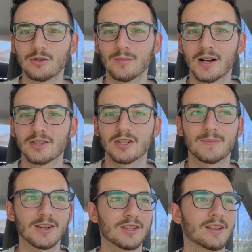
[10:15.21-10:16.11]
much,
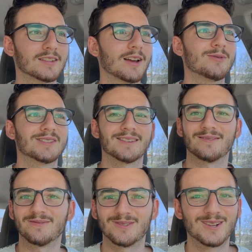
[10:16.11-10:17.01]
especially because I was
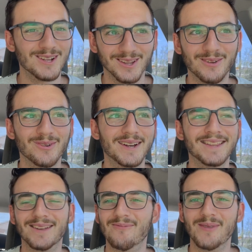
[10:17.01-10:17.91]
delivering in
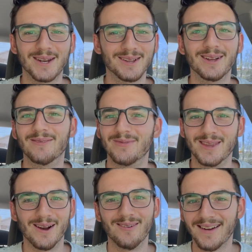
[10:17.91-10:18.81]
the middle of
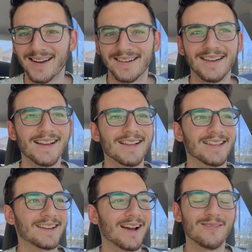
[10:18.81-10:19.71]
nowhere.
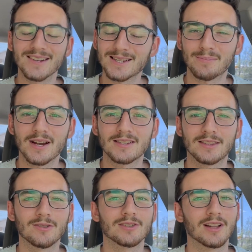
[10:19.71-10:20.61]
Like, I was surprised that
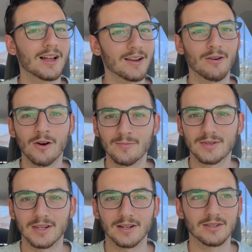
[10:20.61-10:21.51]
there was a lot of homes
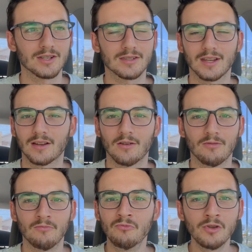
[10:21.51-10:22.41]
here, just like
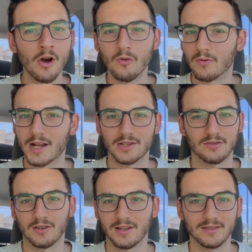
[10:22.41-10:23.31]
no
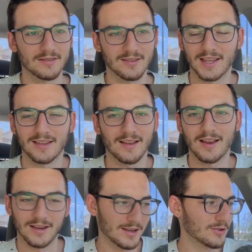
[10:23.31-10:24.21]
restaurants. Like, I
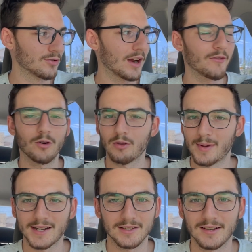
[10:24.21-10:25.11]
had to drive all the way
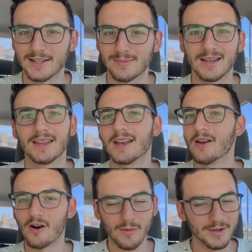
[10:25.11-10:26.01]
back to the hotspot
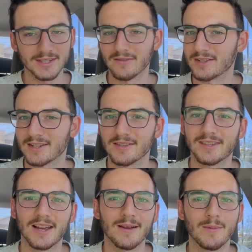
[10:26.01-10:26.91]
almost every single
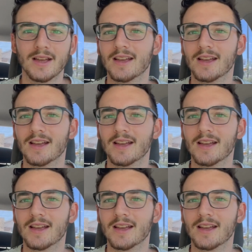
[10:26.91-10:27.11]
time.